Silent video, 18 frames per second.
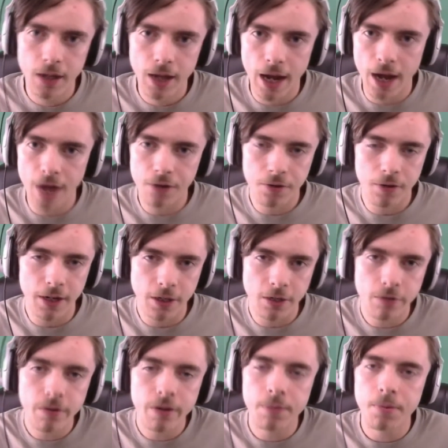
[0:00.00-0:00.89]
act like
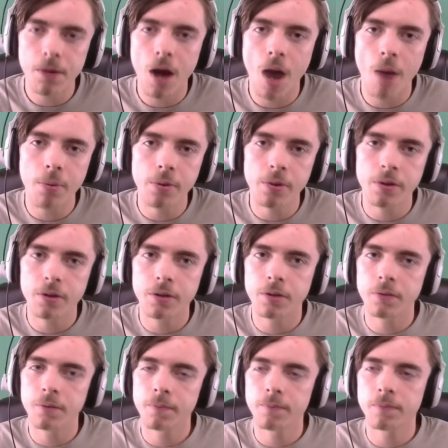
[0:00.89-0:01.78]
you're really
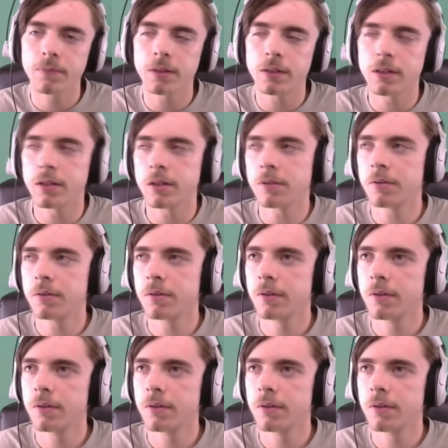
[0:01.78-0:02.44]
popular, you know,